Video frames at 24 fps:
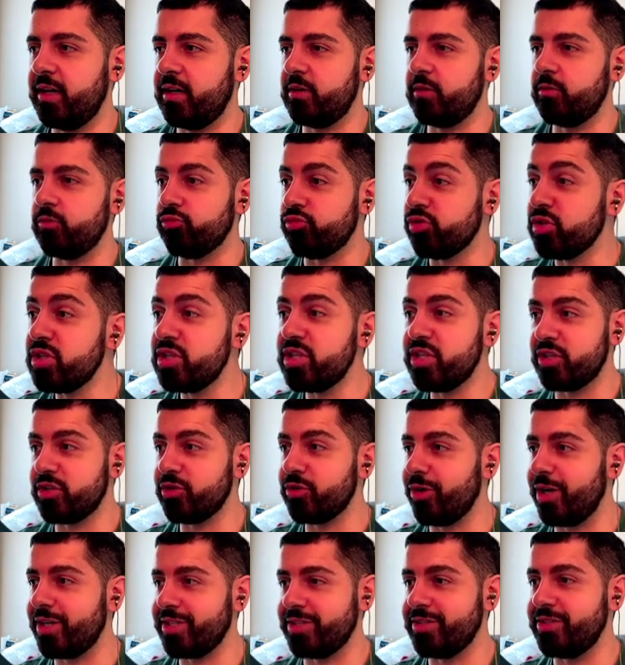really
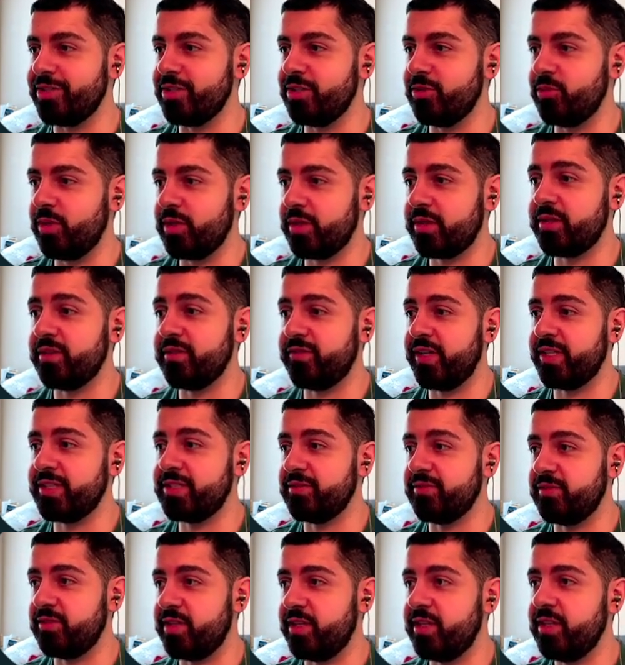annoying to deal with
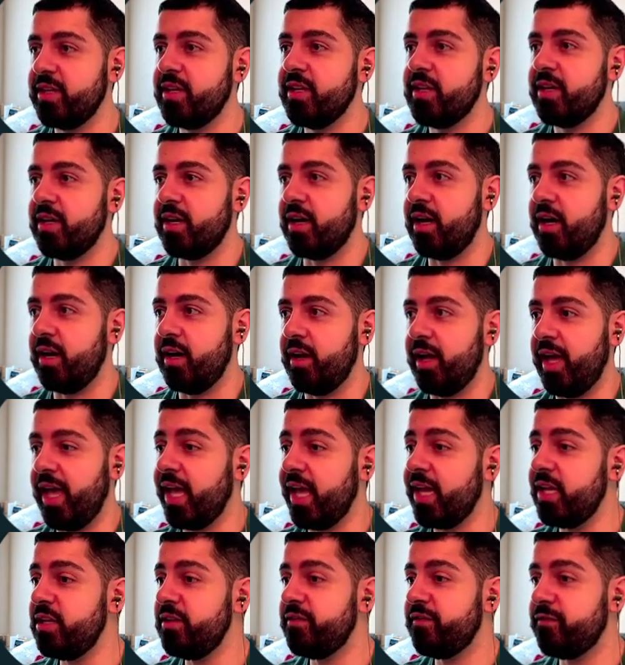defensively.
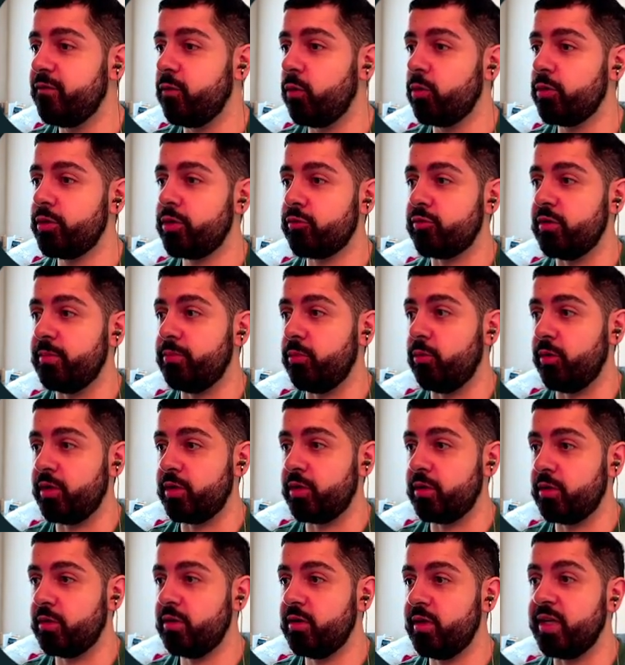84
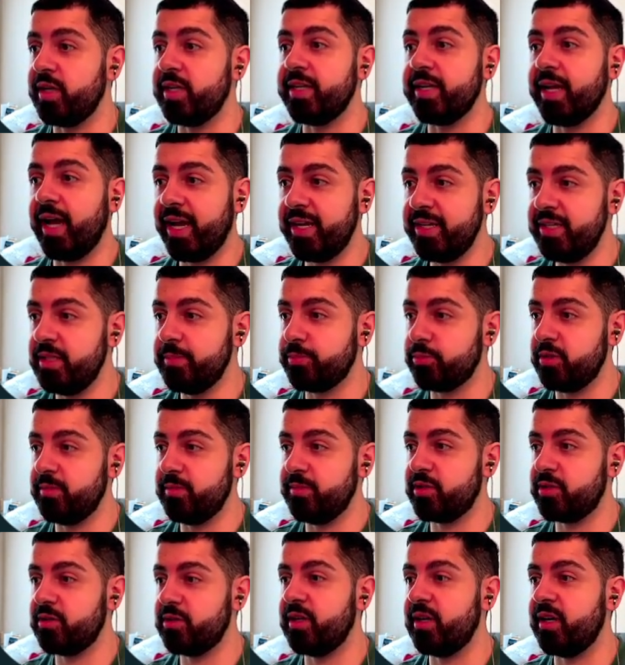three-pointer, 90
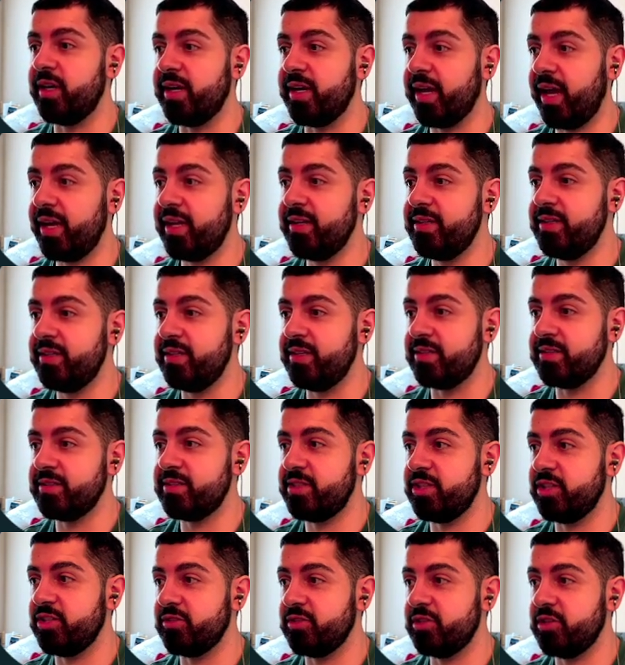perimeter, 90
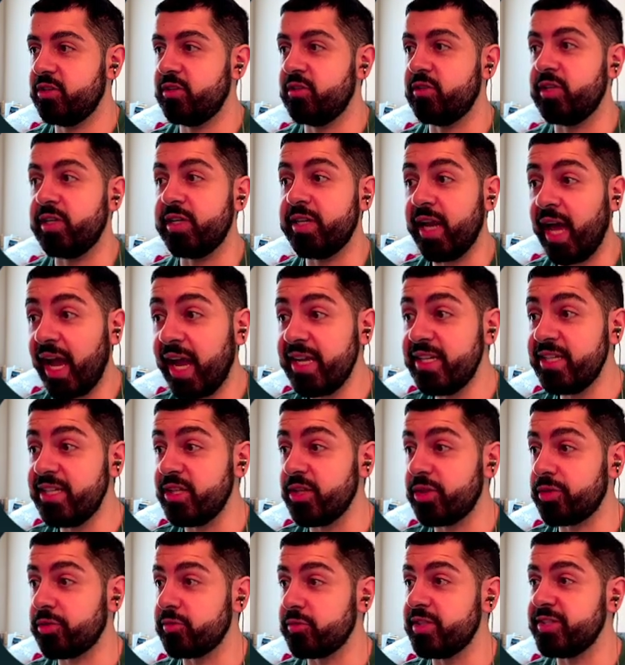interior,
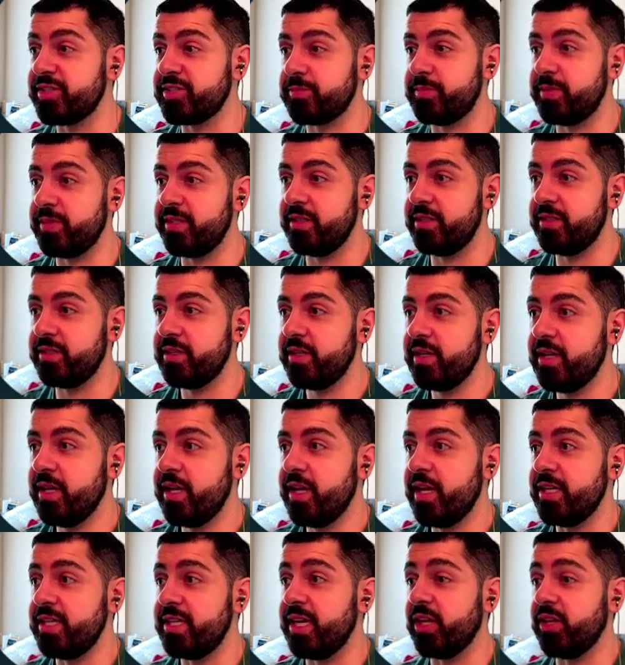93 speed.
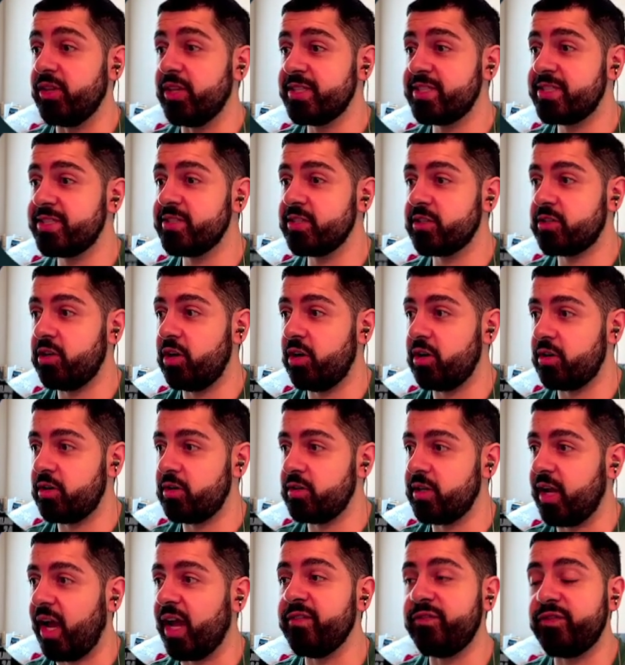Yeah, this is a card,
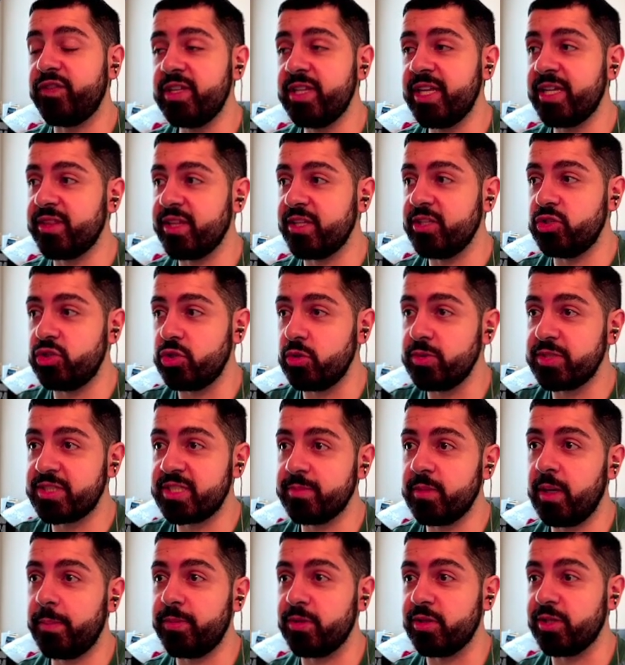I feel like they juiced him
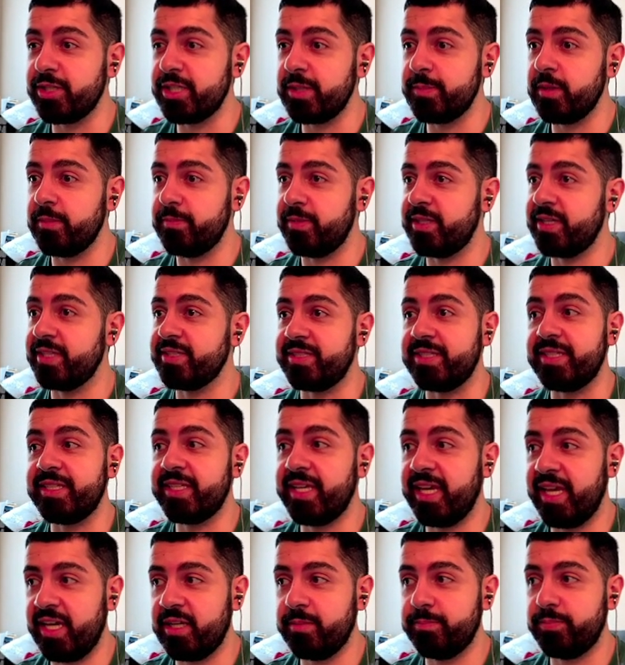up a little bit because he
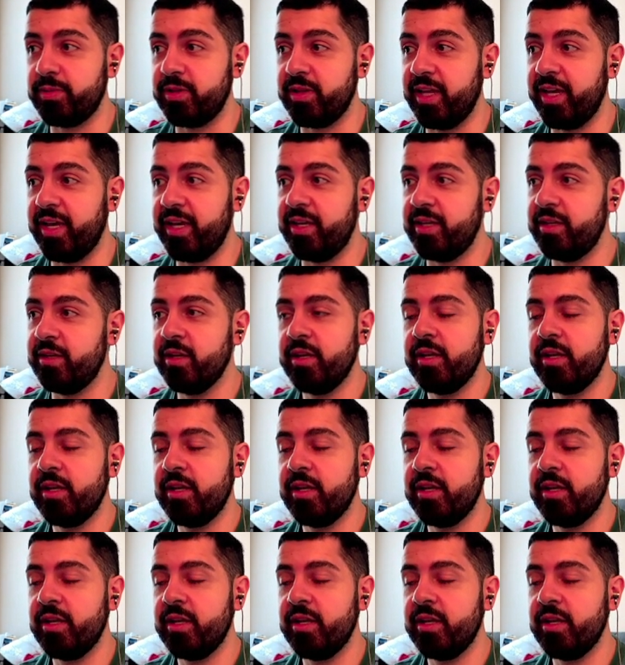can't play